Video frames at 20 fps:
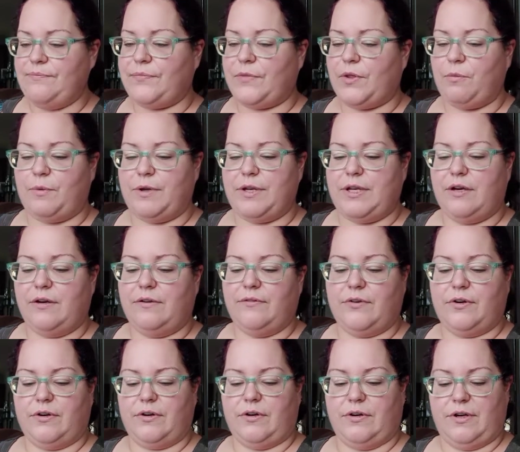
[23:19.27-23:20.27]
one year
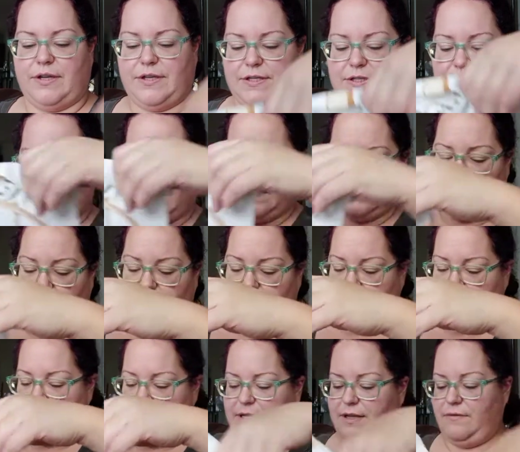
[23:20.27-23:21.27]
for his
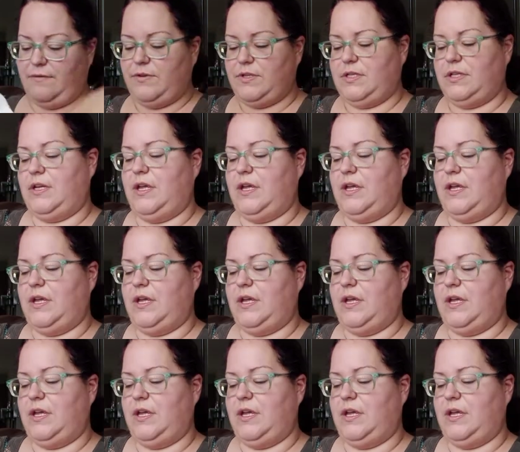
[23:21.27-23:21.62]
Christmas gift,